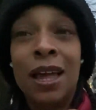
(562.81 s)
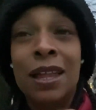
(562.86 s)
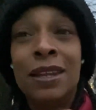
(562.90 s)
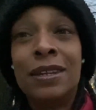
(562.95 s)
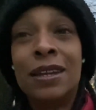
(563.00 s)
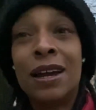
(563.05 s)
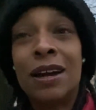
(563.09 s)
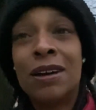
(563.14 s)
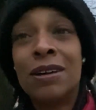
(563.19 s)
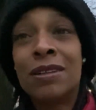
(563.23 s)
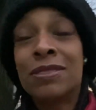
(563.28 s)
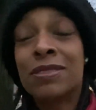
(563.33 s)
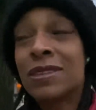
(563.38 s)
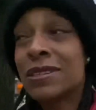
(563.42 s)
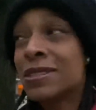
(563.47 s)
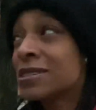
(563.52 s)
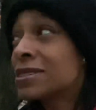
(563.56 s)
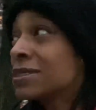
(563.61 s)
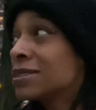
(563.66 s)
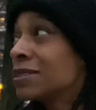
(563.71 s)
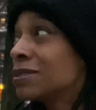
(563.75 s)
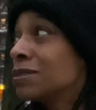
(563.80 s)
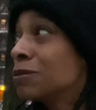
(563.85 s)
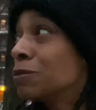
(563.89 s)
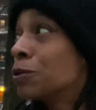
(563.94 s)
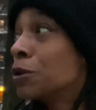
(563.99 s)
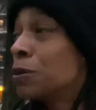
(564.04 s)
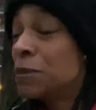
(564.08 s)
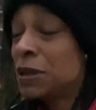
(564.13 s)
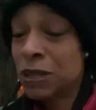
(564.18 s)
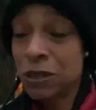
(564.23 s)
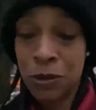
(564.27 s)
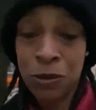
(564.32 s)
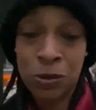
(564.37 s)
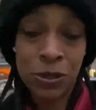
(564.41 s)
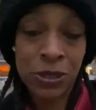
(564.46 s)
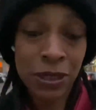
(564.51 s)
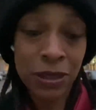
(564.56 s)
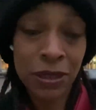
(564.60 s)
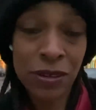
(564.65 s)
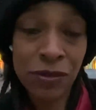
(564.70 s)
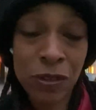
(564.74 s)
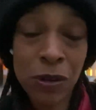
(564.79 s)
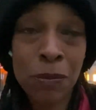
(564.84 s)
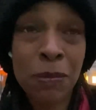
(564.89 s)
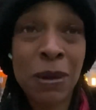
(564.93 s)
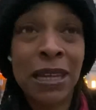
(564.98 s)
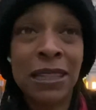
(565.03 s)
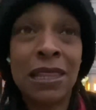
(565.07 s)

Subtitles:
Now, this woman who delivered my